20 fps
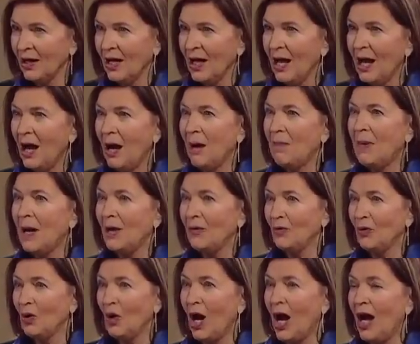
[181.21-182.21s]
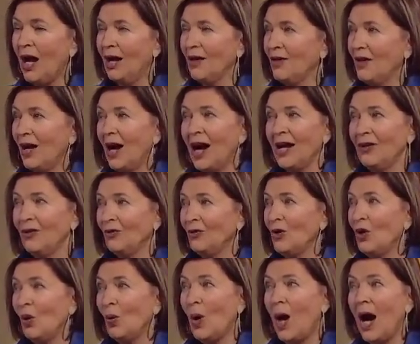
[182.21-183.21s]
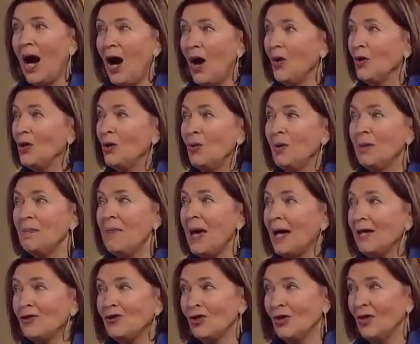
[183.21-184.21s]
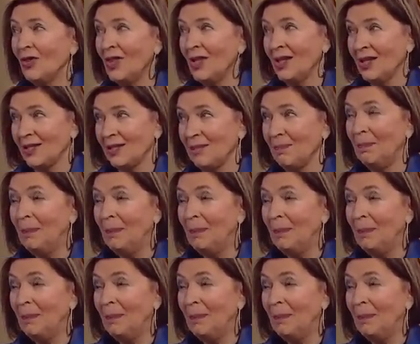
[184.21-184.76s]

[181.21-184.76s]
Yeah. About, I, I don't know how you imagine this,